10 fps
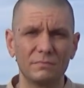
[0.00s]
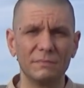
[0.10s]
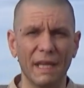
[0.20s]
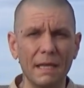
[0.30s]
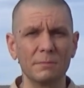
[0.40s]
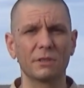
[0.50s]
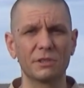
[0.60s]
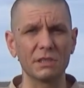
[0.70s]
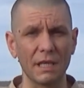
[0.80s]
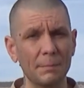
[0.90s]
Names are
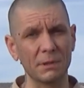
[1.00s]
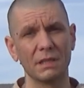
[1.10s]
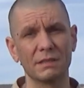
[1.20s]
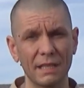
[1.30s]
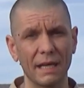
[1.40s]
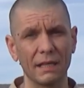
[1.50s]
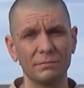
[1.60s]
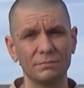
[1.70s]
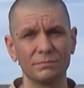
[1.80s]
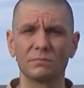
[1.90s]
just epithets that
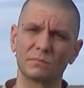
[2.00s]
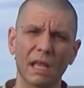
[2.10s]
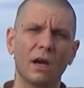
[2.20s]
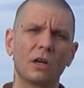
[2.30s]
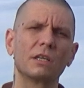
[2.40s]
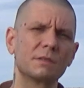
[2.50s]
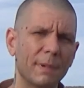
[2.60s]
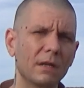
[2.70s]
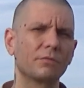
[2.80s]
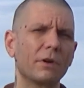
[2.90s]
they harness
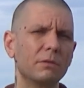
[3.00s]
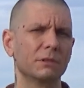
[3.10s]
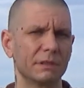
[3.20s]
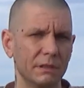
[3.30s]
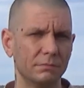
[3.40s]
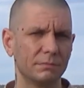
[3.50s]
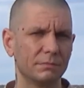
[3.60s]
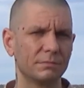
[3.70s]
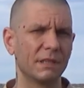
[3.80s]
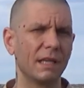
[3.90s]
bare frequency.
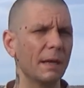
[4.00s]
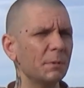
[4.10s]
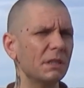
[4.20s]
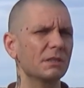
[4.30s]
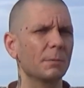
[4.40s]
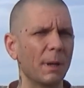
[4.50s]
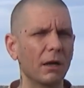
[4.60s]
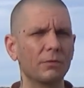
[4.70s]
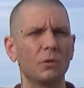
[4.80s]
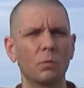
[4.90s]
And epithets are
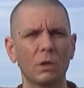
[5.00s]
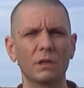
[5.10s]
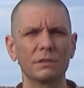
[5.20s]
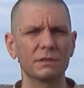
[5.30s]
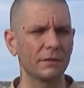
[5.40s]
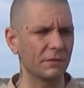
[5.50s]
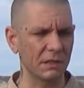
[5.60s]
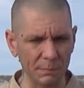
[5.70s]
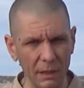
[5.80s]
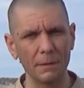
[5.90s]
powerful words of the
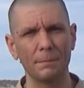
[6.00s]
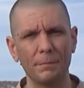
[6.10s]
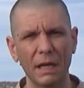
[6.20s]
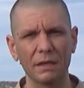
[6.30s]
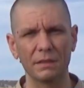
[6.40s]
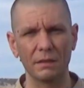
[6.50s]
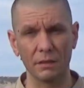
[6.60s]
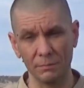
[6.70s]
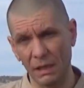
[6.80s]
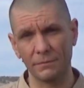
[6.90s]
Spirit
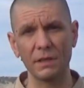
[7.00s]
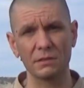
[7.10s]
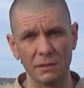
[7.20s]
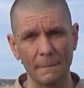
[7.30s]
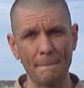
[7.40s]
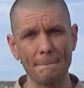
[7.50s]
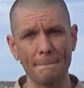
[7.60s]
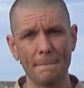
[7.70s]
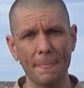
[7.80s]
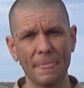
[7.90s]
manifesting.
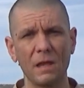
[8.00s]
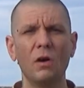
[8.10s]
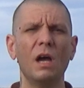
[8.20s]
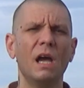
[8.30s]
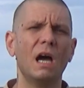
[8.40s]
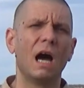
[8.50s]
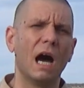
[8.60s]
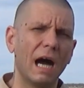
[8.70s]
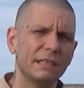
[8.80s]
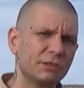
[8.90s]

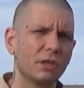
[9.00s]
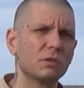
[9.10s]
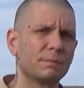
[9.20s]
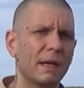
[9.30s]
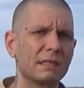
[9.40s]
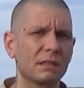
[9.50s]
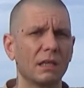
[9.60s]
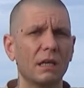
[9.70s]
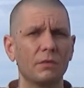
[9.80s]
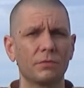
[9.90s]
I chose
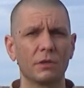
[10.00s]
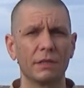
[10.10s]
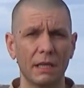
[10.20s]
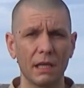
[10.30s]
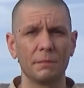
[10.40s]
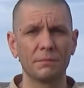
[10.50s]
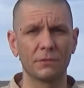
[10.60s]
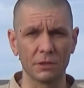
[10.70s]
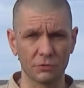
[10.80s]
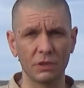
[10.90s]
Bezalel for a name
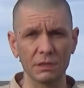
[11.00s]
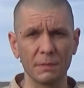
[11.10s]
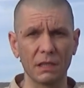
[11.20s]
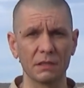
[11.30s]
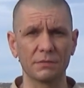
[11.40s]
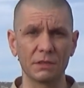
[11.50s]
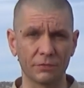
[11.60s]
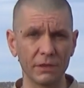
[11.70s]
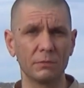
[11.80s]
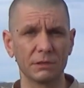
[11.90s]
for the trust because of its
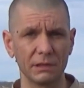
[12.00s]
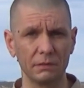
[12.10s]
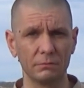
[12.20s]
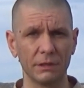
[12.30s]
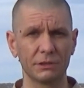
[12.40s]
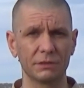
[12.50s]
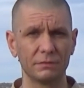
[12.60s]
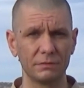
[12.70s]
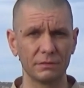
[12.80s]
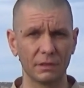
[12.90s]
frequency, which
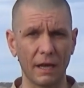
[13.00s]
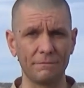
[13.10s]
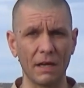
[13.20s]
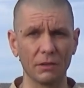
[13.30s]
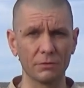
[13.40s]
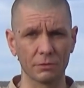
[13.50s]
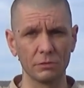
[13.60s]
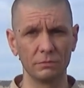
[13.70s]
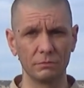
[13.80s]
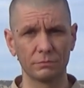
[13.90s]
I found
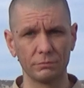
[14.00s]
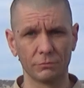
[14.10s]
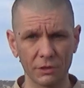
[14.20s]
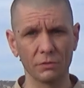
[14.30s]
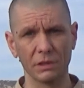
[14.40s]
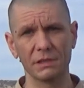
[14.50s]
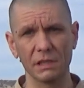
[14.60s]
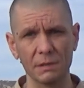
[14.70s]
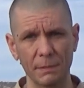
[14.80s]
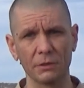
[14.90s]
through
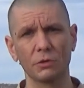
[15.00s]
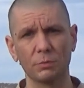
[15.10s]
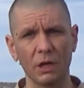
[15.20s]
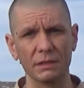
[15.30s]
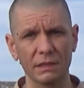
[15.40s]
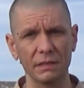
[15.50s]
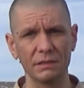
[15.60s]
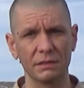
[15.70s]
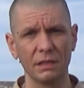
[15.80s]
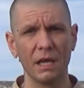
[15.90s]
ritualistic spiritual process,
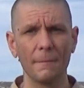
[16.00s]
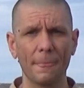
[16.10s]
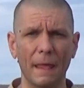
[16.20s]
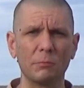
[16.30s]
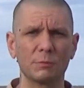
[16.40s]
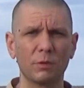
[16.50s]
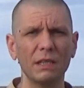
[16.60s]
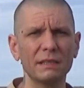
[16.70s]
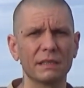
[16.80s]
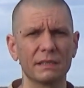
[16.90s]
and I was
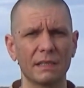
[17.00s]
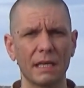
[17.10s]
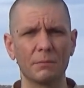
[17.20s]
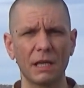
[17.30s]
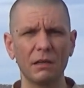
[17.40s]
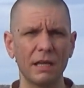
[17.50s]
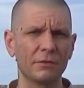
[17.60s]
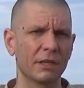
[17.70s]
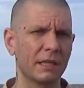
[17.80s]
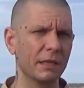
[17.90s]
brought to this name without
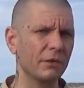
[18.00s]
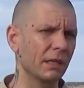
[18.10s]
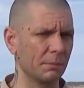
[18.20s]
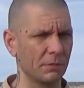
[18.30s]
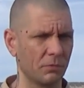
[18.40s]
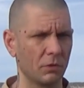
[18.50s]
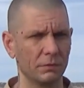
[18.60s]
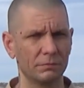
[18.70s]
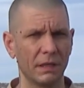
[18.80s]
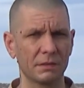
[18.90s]
ever hearing it before.
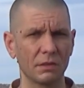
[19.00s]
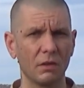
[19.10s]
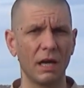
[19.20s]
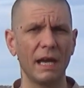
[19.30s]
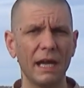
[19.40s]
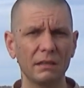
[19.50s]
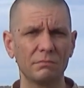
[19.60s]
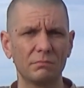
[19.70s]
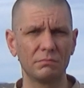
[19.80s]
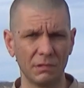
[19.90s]
And so I had
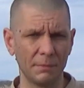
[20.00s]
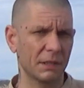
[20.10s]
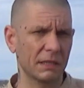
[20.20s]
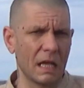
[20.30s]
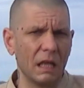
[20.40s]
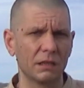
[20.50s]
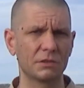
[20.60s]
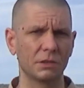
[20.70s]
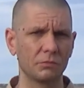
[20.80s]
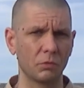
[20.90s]
limited
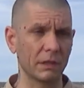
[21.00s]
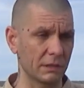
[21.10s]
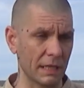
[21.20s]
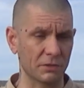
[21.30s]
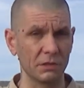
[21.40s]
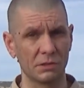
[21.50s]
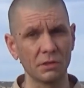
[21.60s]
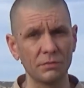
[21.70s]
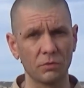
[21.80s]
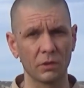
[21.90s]
knowledge of what it actually
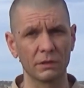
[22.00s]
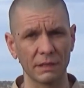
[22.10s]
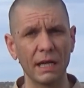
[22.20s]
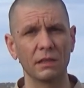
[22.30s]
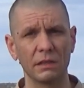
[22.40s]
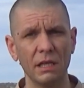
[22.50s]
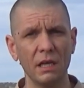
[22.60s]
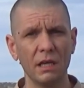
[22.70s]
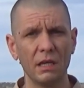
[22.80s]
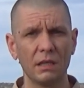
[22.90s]
stood for entirely,
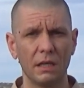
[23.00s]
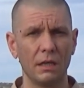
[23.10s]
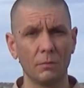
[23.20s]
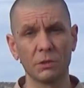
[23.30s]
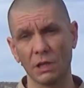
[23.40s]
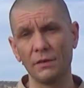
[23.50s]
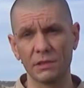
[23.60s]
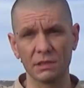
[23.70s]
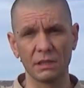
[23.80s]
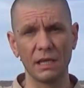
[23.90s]
and which
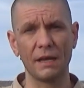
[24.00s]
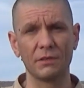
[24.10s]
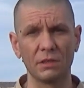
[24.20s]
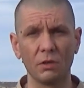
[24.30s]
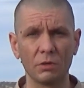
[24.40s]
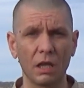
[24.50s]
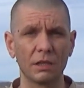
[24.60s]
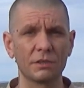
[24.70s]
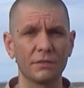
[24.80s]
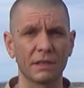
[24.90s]
obviously having no
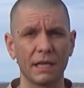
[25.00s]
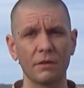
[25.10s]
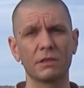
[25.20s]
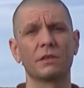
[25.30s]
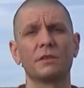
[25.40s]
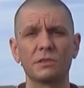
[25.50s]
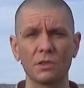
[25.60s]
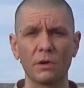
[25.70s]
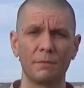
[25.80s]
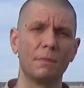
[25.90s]
knowledge of the character in the
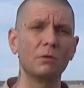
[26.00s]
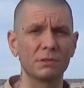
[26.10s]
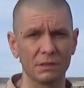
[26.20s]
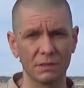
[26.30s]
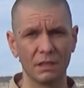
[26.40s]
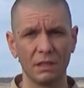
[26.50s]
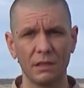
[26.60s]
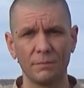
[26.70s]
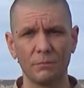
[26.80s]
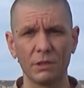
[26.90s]
story of Moses,
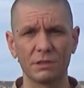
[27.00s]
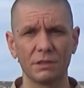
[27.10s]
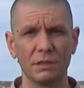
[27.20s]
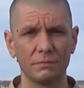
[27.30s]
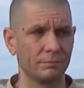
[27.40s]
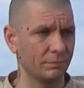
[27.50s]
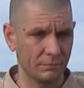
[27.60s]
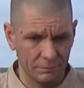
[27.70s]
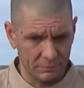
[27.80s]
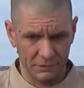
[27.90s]
which
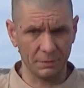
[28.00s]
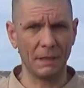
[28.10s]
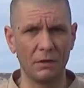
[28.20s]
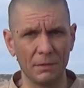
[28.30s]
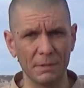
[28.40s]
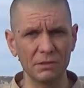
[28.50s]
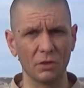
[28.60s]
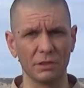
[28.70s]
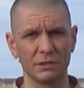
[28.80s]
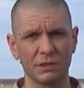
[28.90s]
somehow I missed
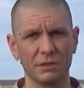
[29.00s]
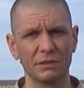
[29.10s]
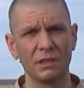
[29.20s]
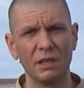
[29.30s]
all these years.